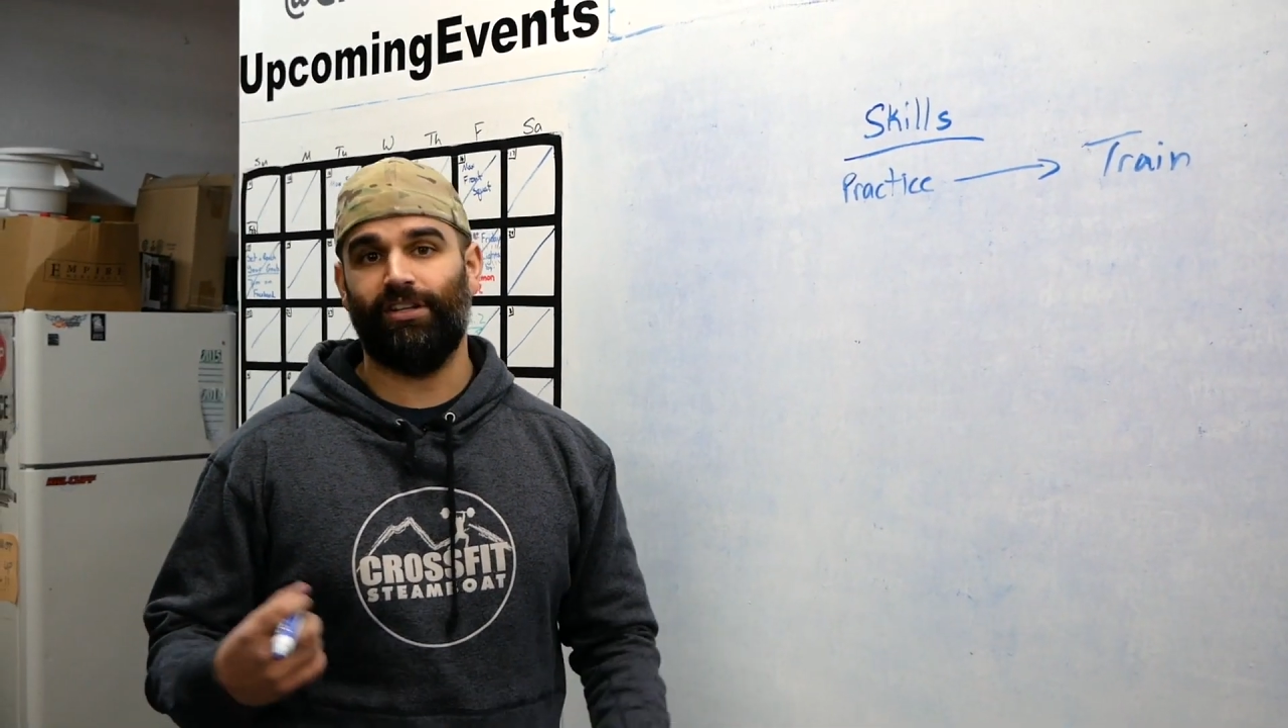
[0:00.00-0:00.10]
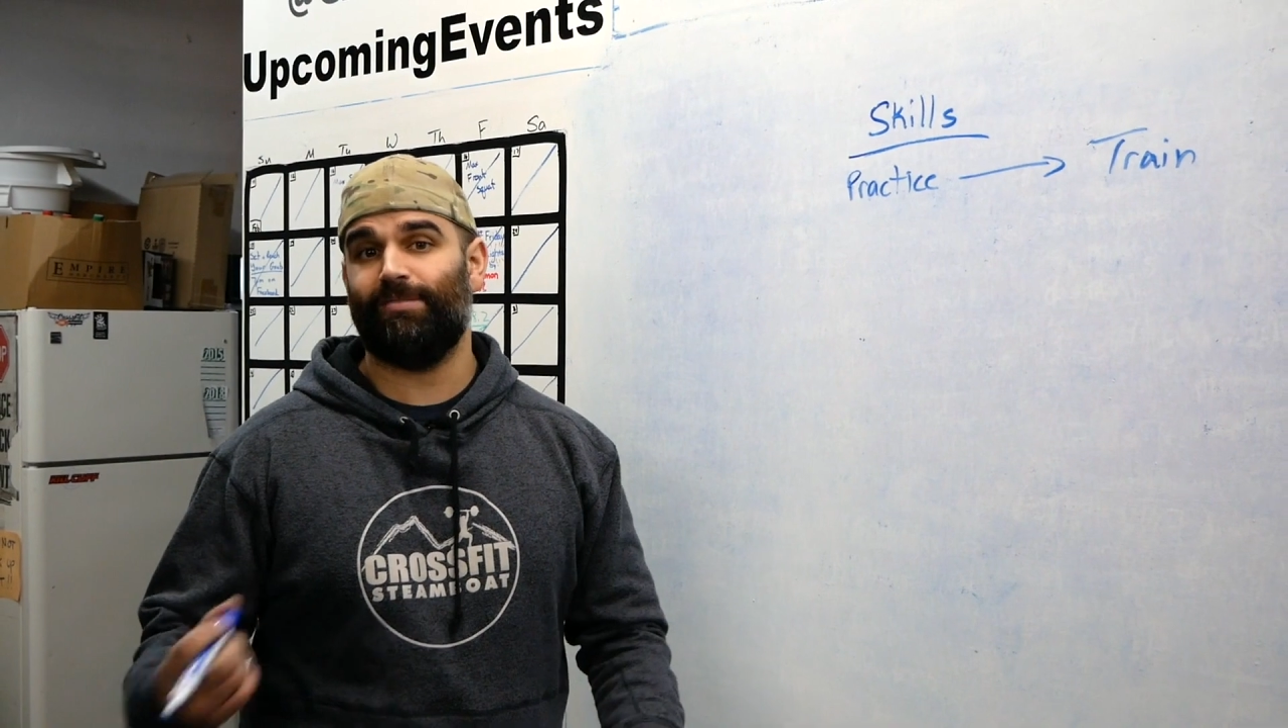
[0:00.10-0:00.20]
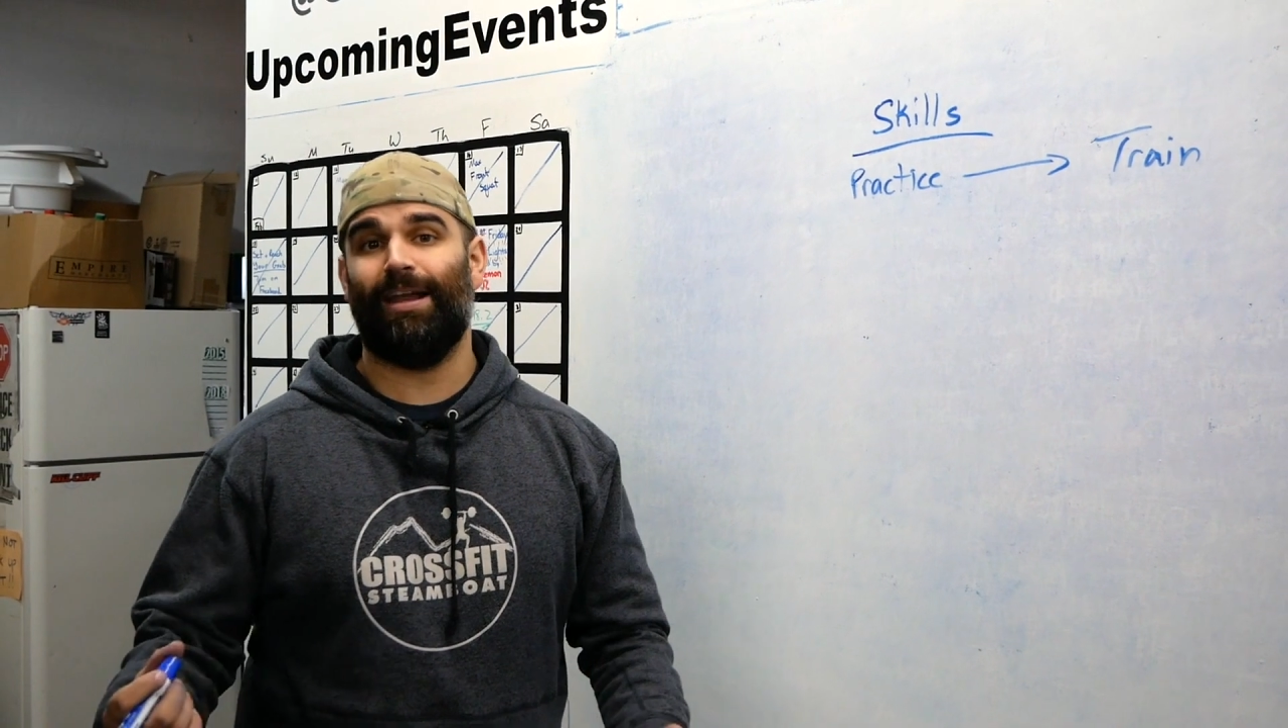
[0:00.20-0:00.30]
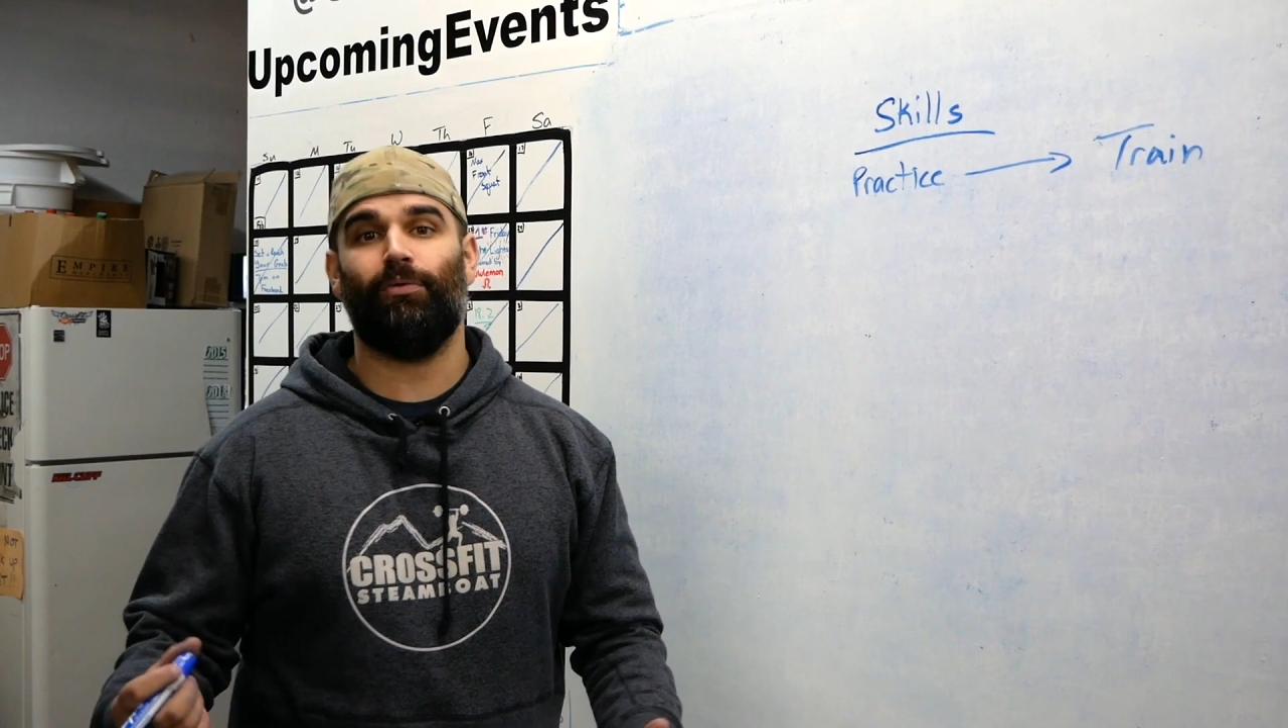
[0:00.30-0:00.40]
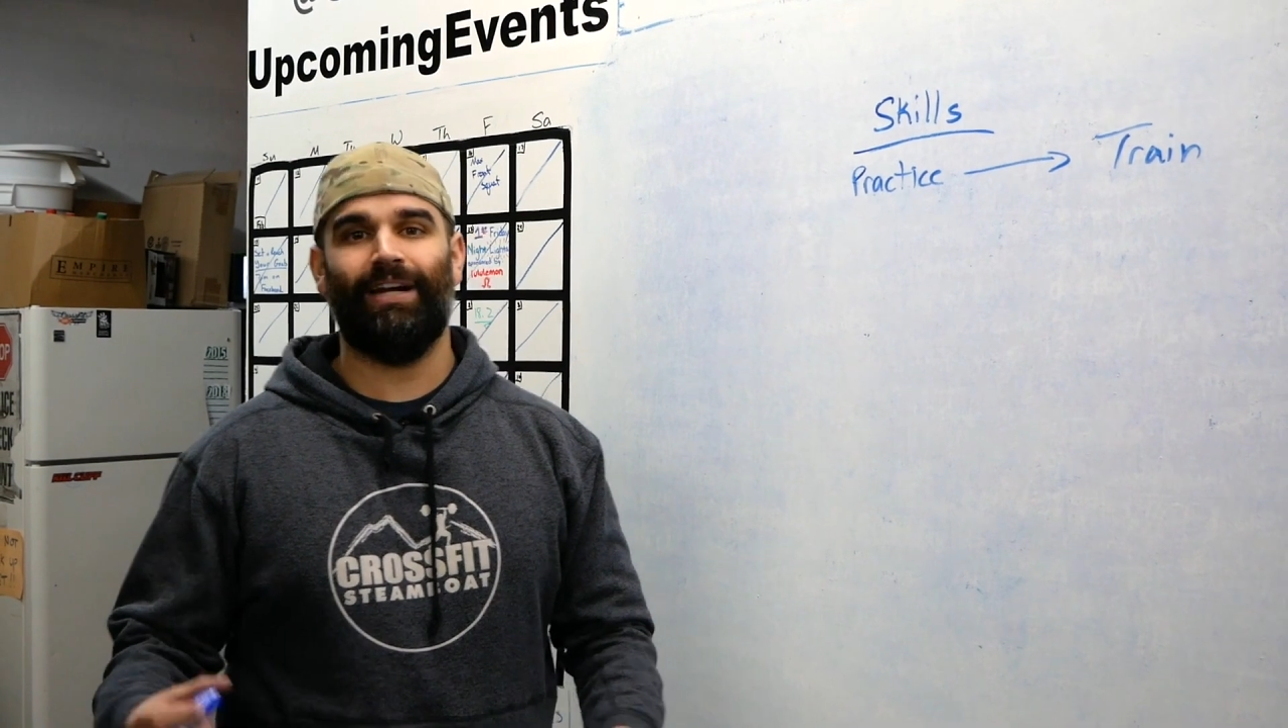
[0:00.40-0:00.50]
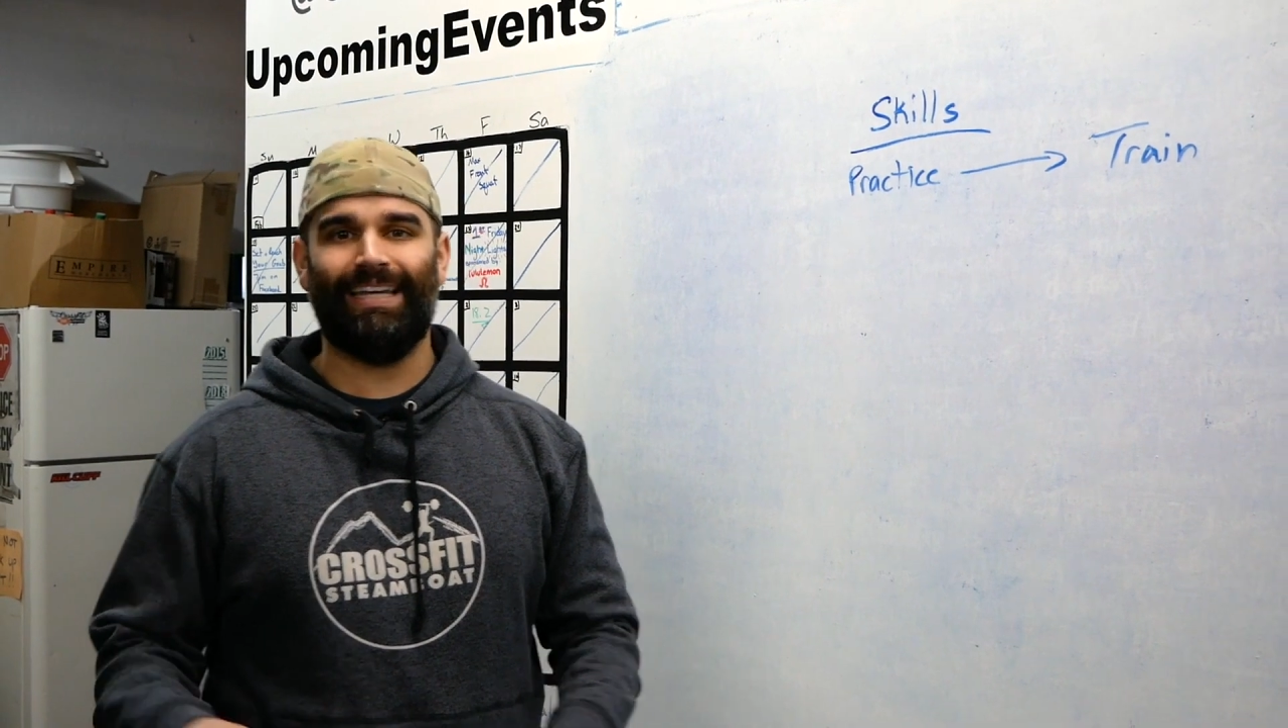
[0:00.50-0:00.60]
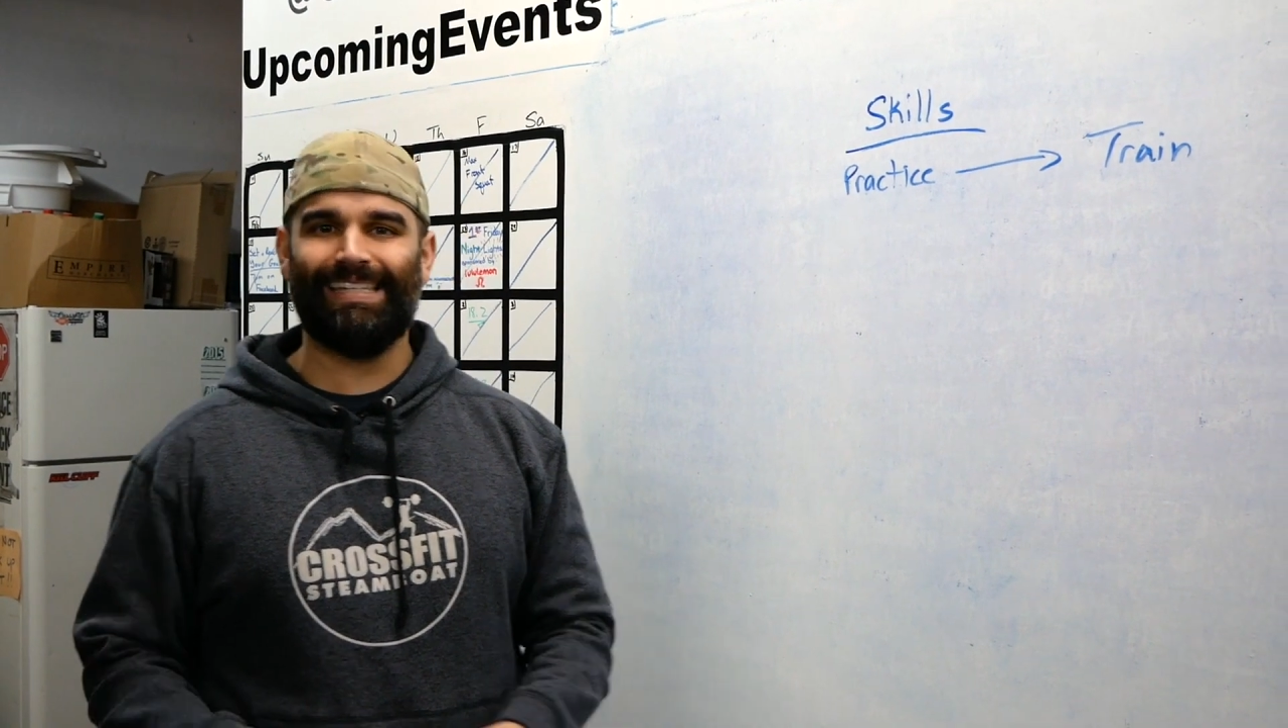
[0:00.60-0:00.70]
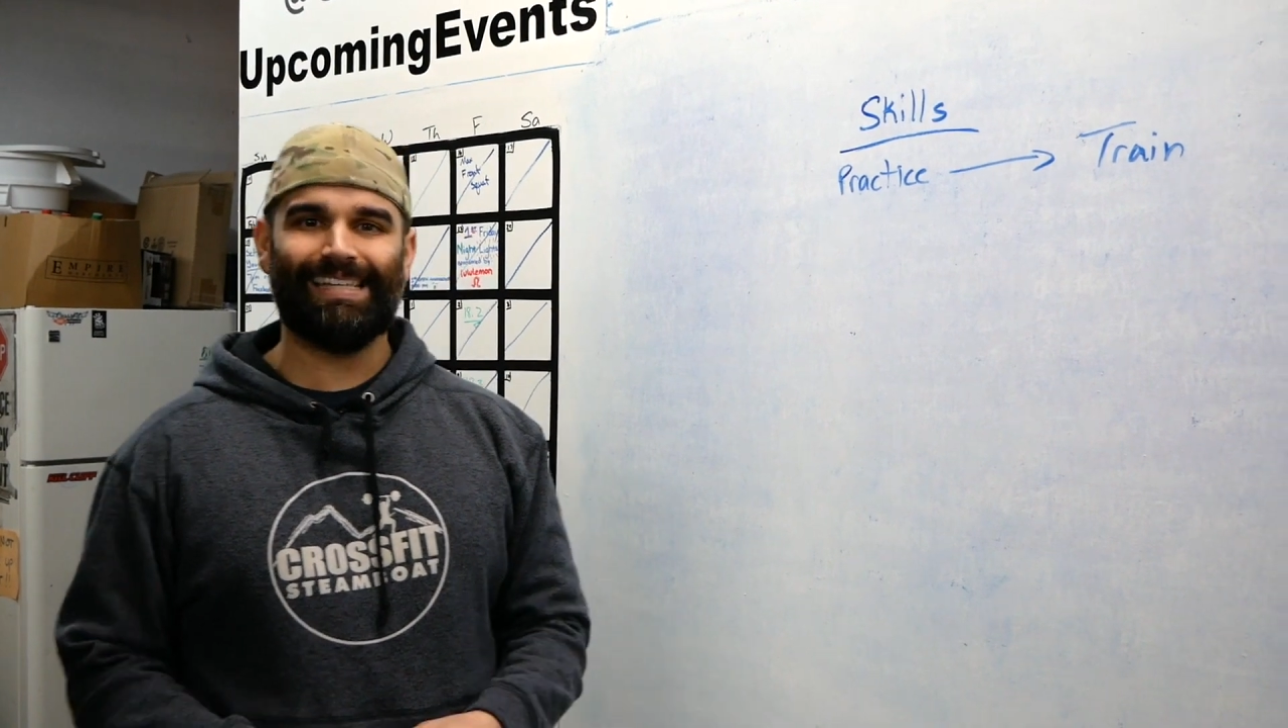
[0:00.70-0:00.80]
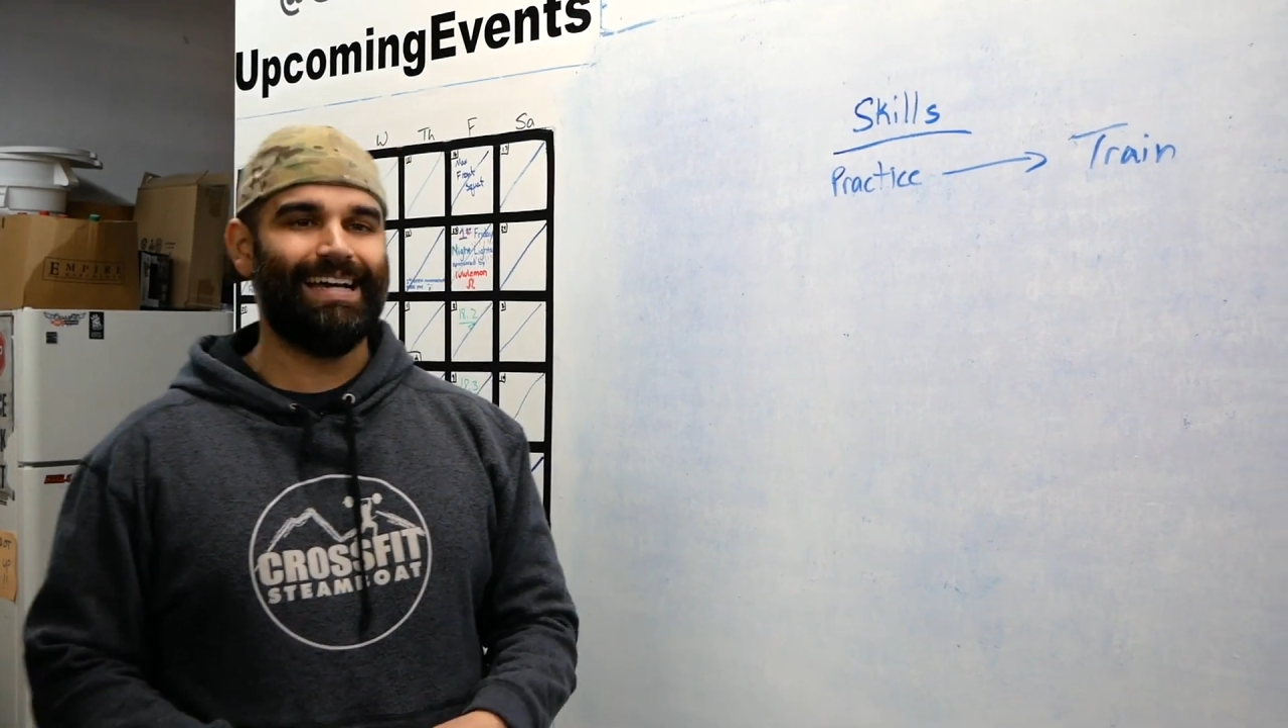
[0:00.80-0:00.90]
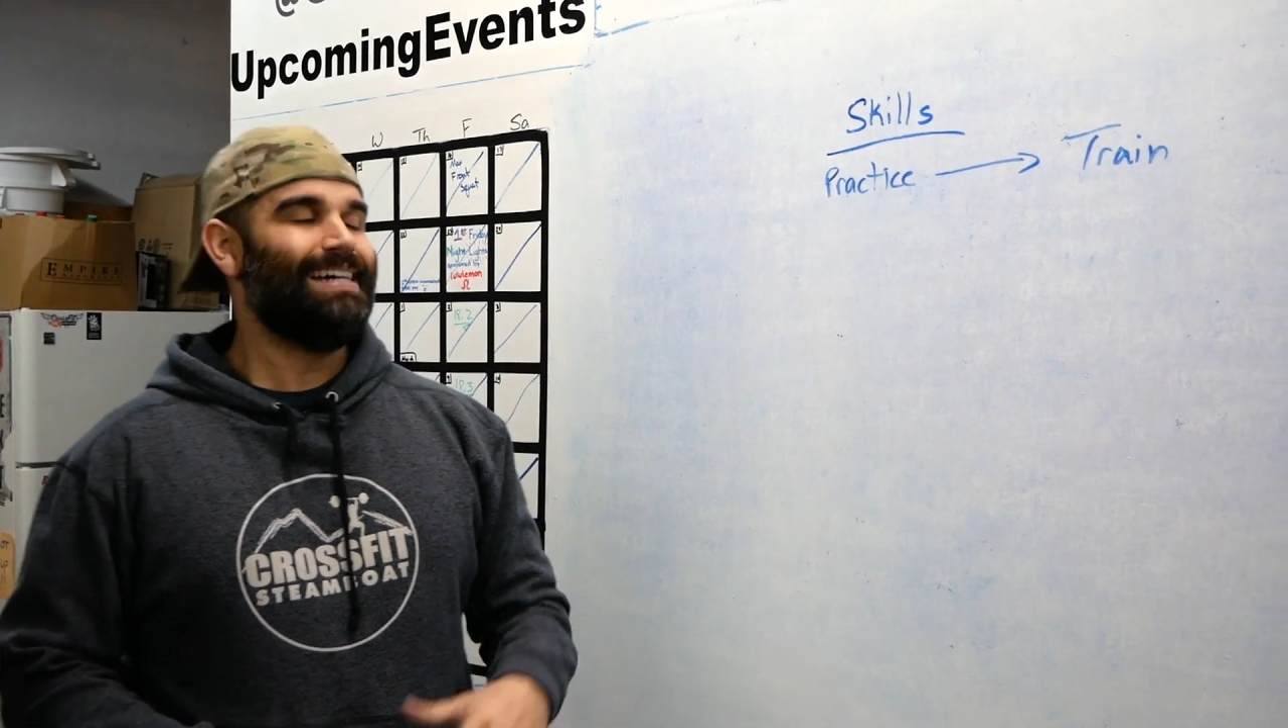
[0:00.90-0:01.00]
it doesn't matter what it
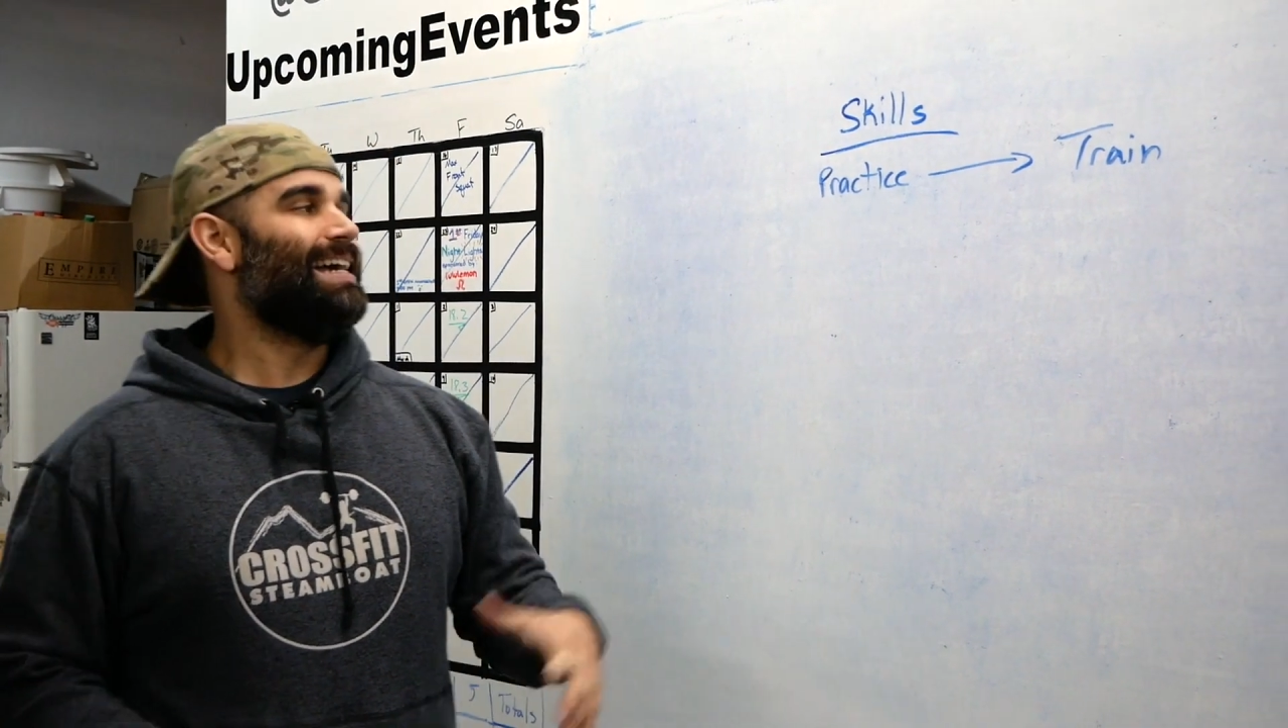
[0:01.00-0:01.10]
is.